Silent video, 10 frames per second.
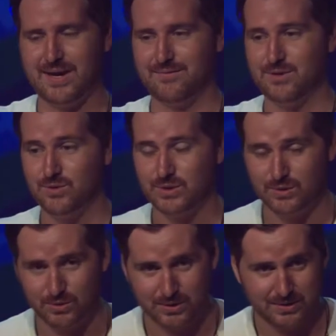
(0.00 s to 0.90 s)
have new
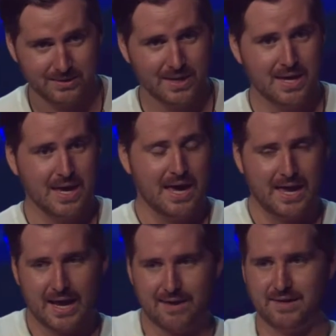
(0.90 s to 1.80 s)
solutions.
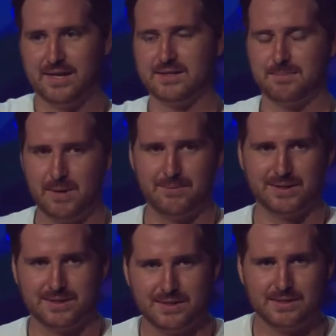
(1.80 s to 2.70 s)
And having it as a
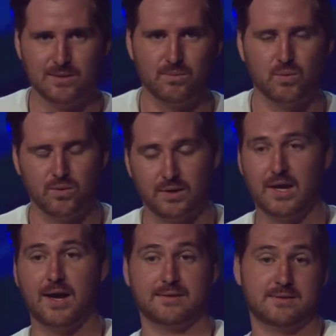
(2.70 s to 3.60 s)
public system really
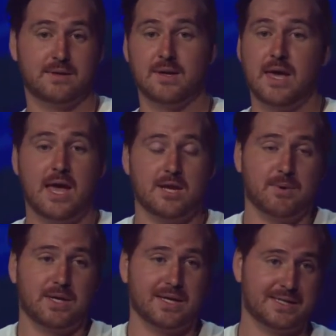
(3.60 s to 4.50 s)
has,
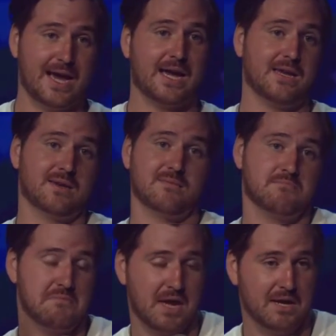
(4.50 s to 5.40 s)
anybody can attack it,
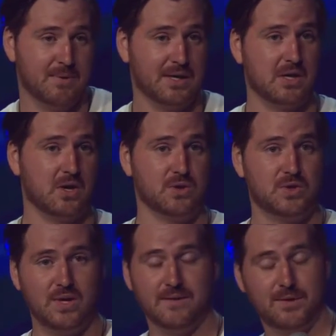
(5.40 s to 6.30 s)
anybody can go
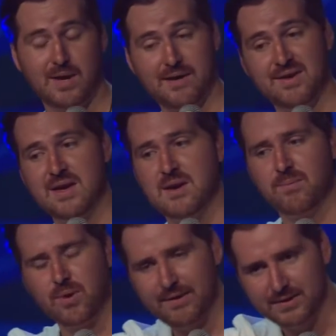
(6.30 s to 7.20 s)
to it. If you have
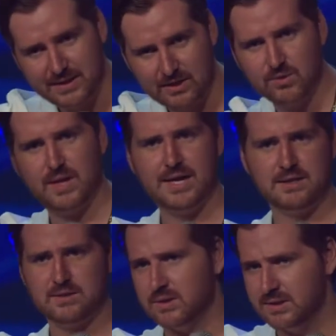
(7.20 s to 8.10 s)
private
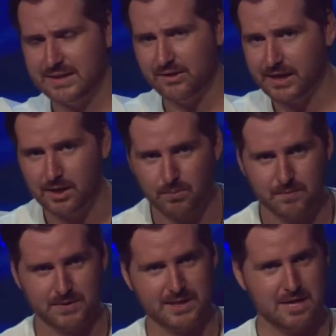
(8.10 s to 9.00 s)
centralized delegated
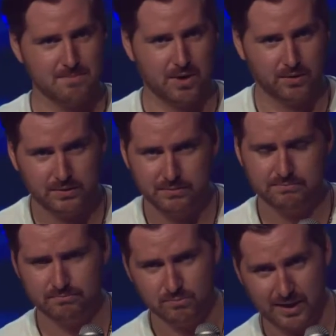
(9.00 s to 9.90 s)
proof of stake models,
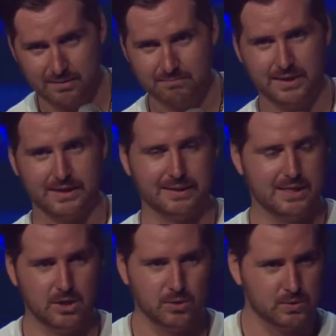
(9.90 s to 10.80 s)
right, like
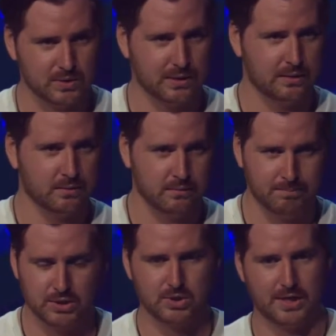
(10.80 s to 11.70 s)
EOS
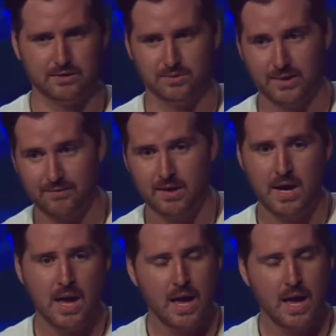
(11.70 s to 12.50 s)
and BitShares and whatever,